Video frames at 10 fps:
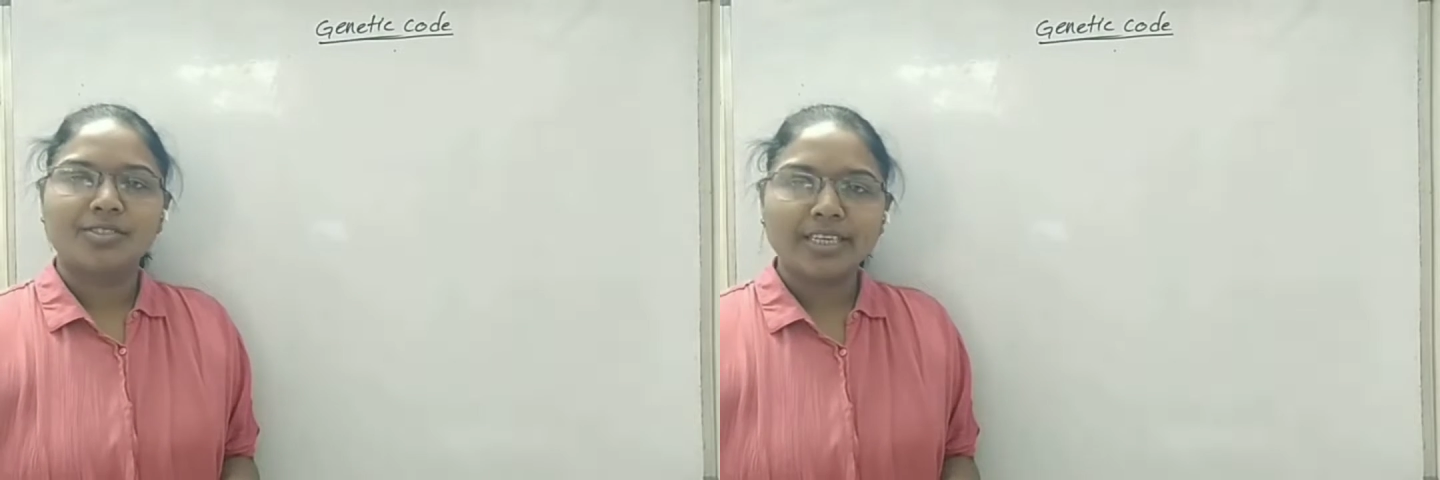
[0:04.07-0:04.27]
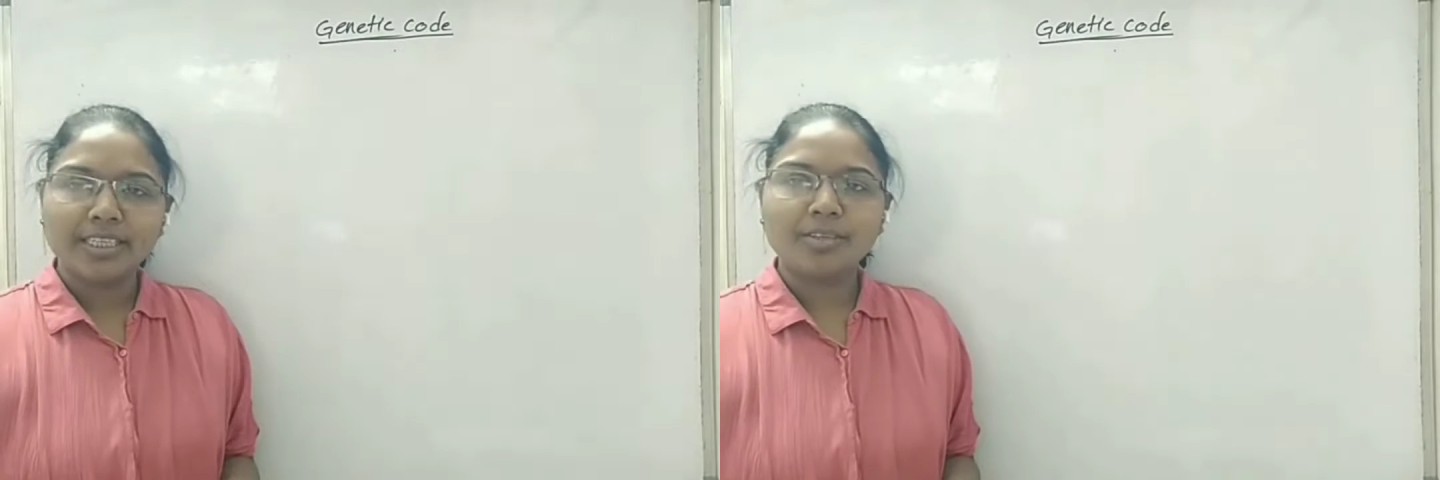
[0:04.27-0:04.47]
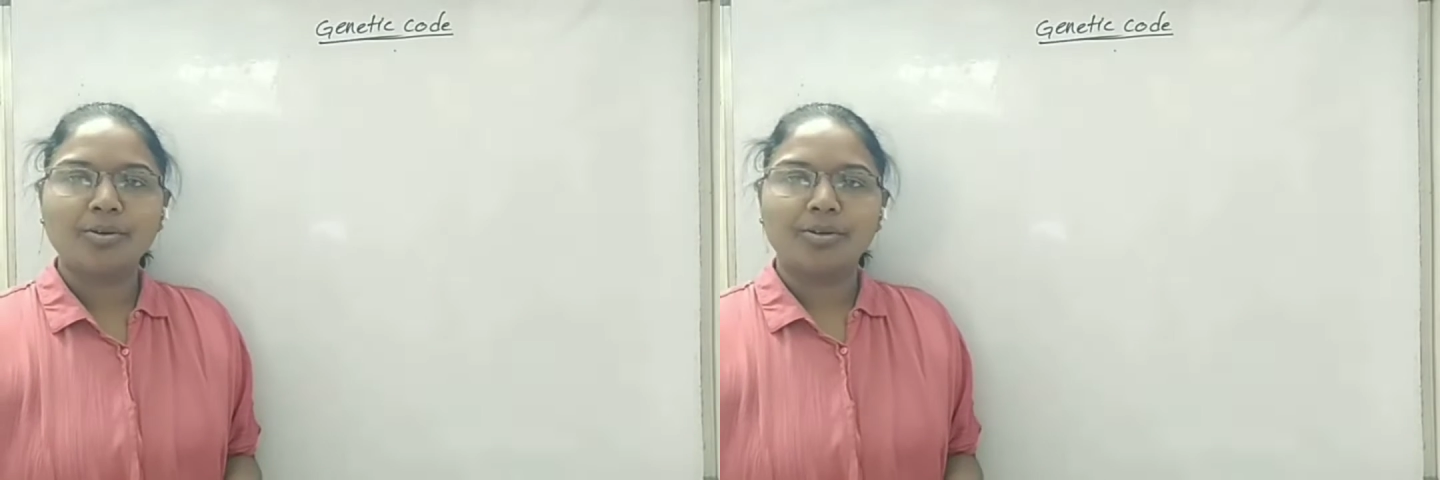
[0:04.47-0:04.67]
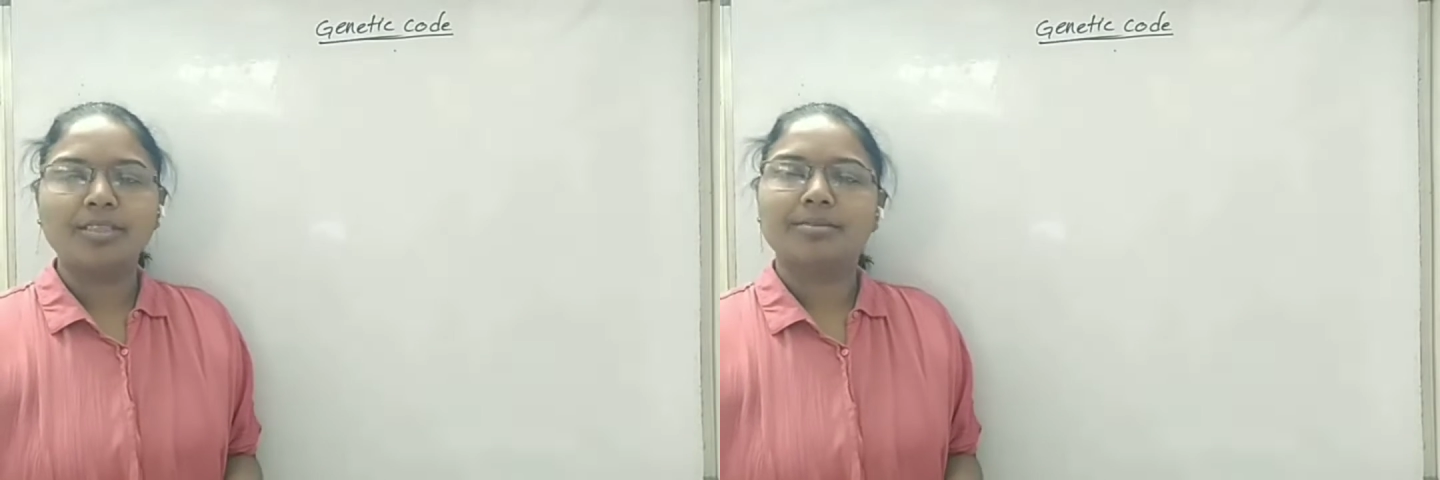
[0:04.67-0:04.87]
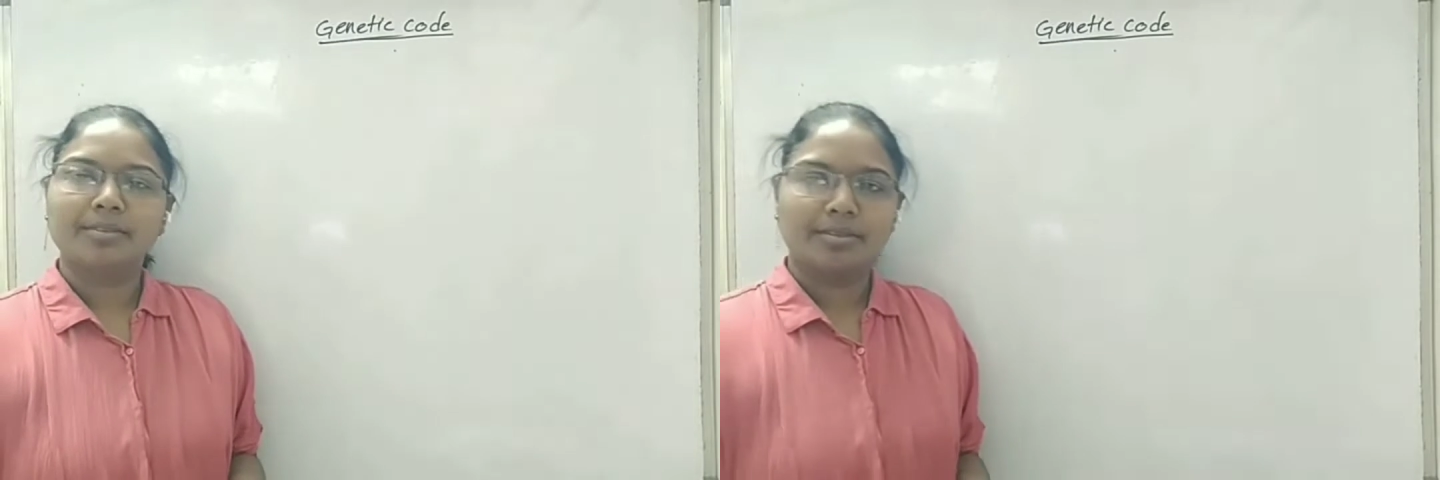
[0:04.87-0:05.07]
Genetic
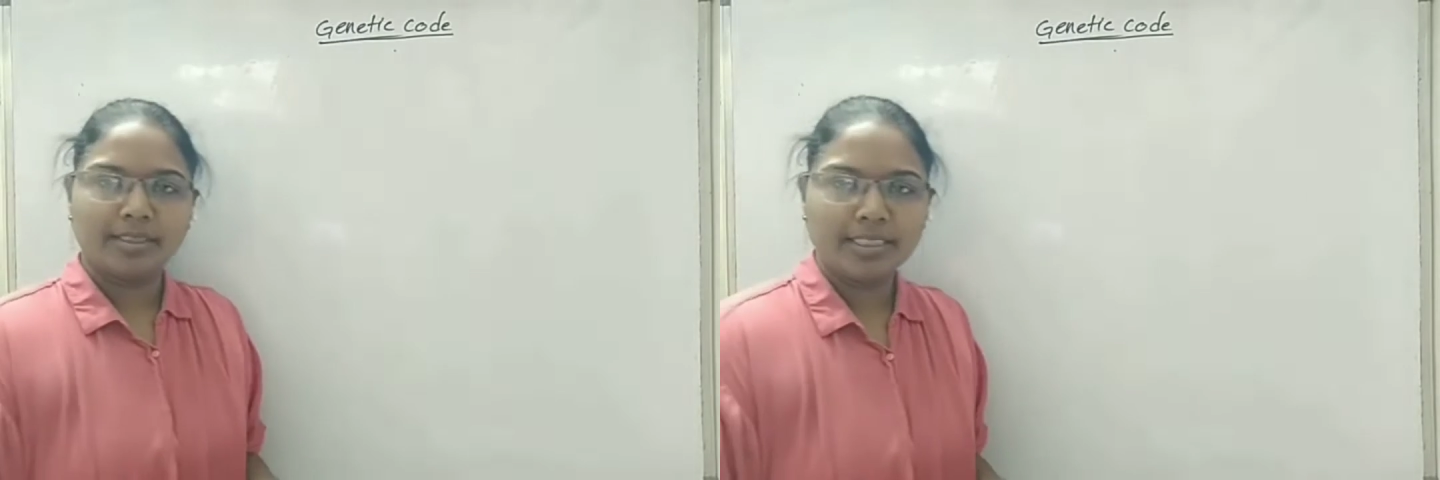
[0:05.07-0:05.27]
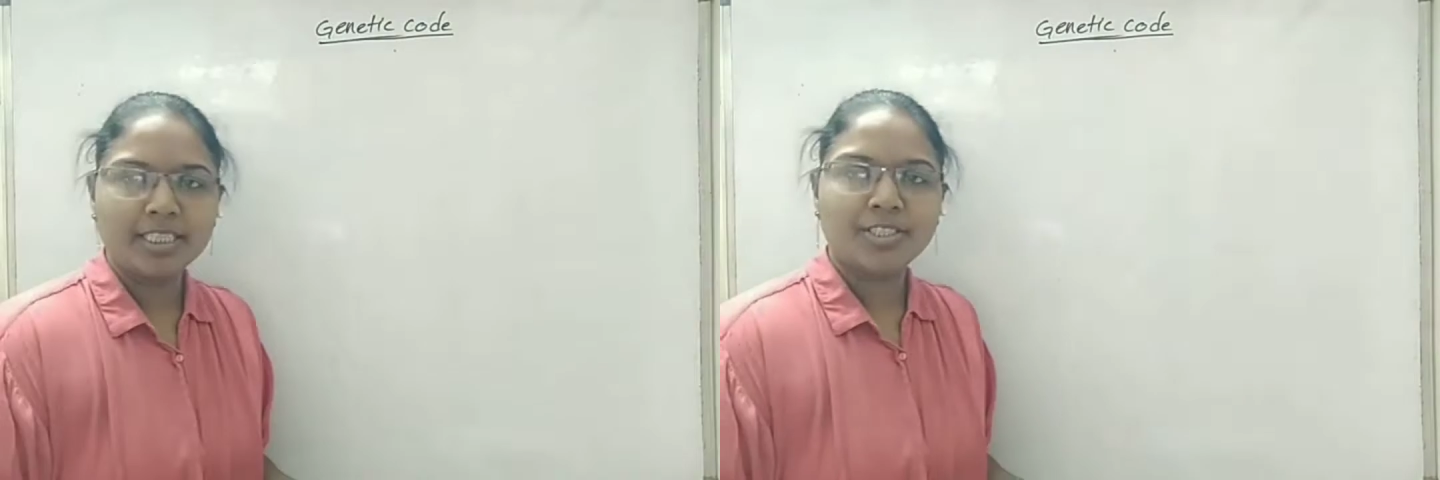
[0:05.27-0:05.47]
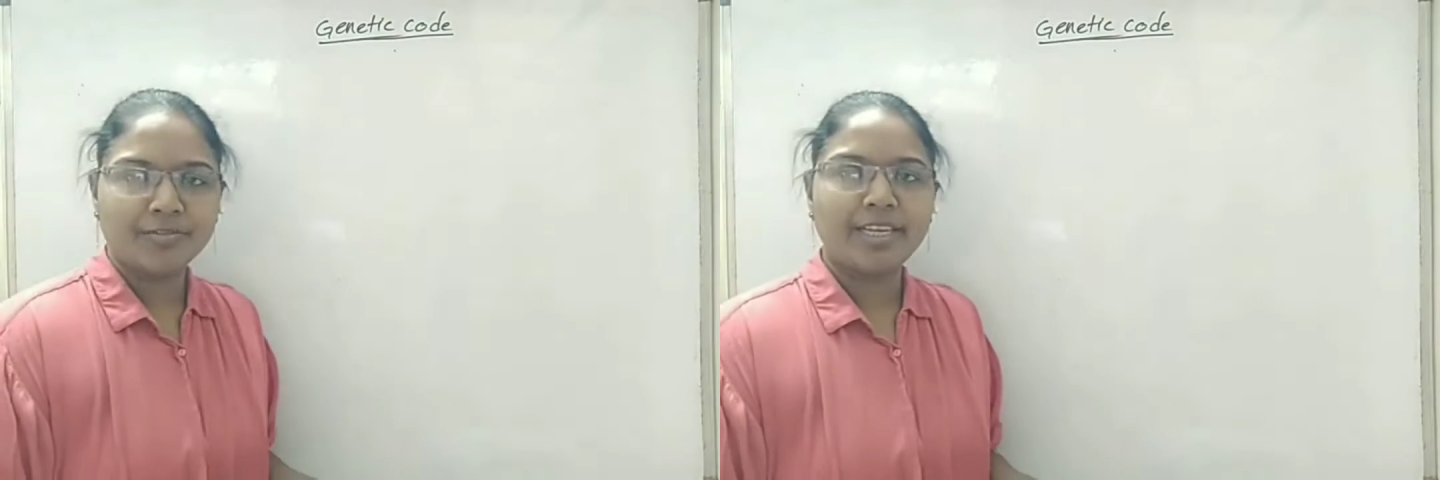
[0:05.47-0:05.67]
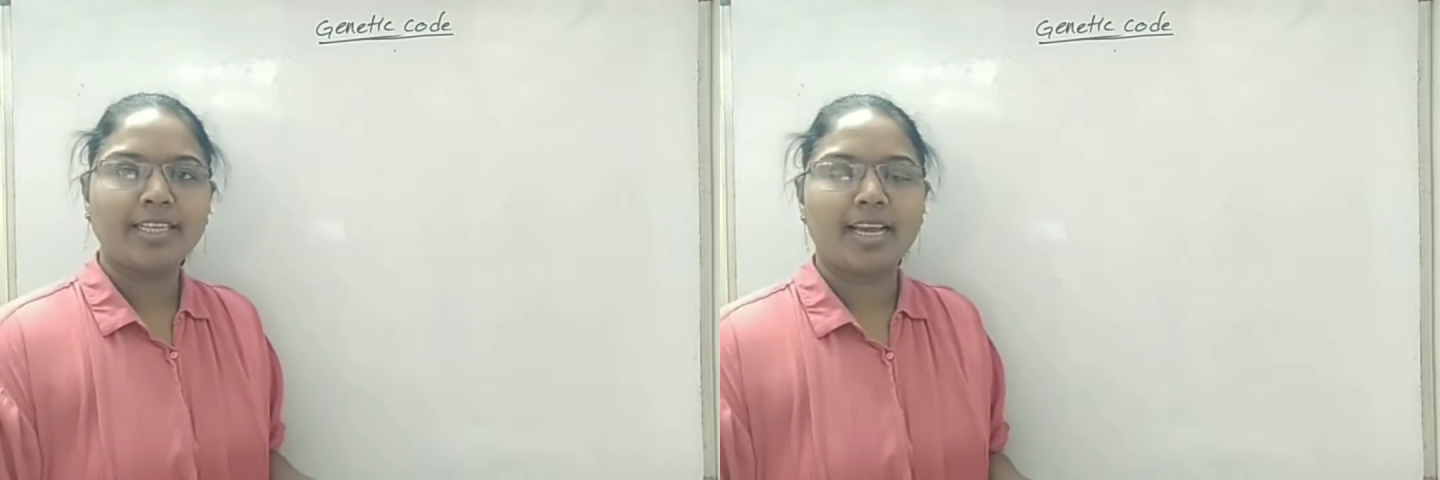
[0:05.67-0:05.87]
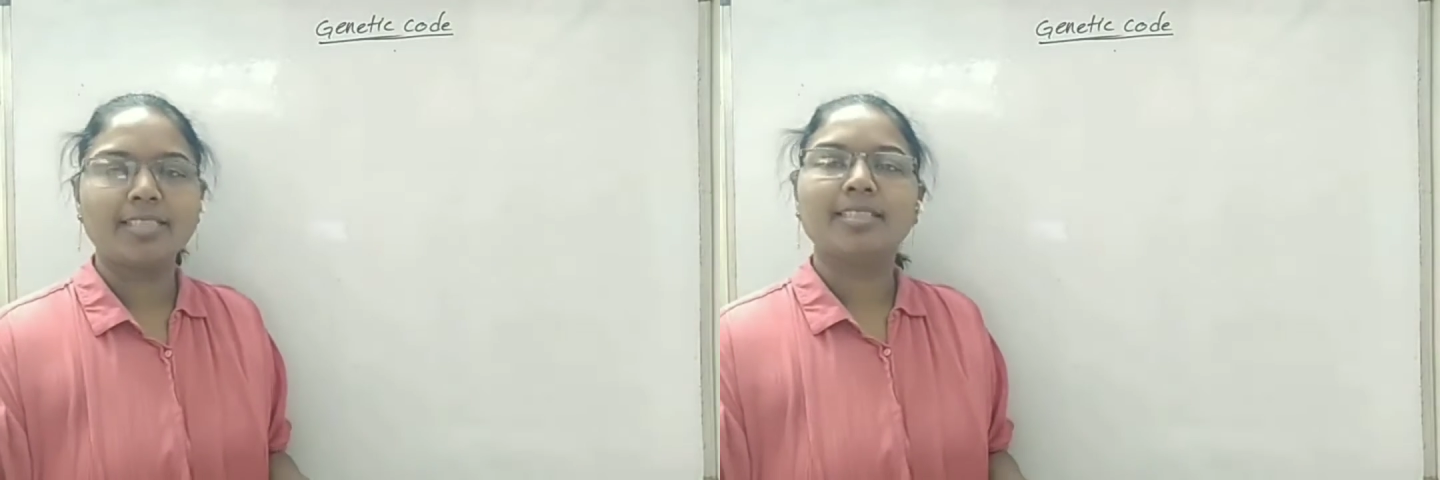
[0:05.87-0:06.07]
code, it is
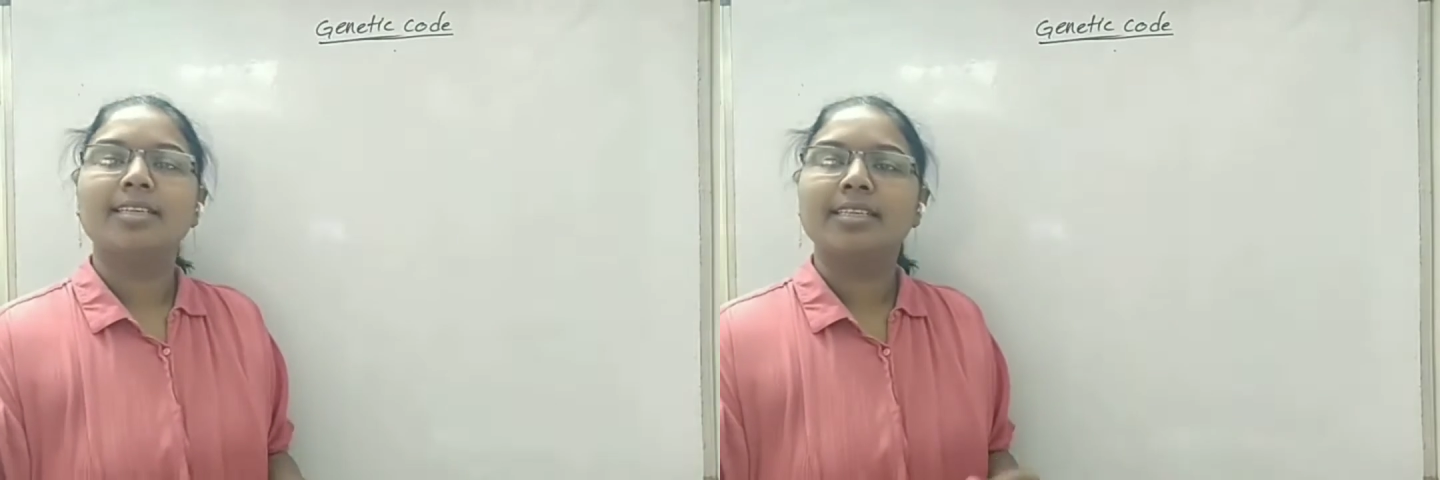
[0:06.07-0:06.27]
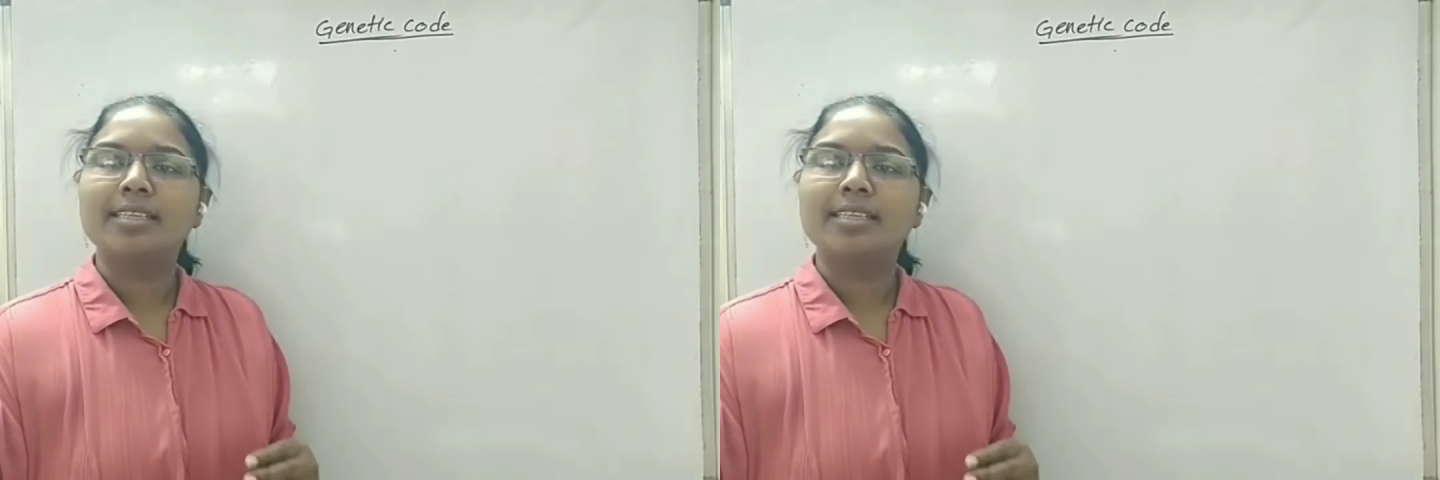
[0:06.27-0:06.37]
defined as,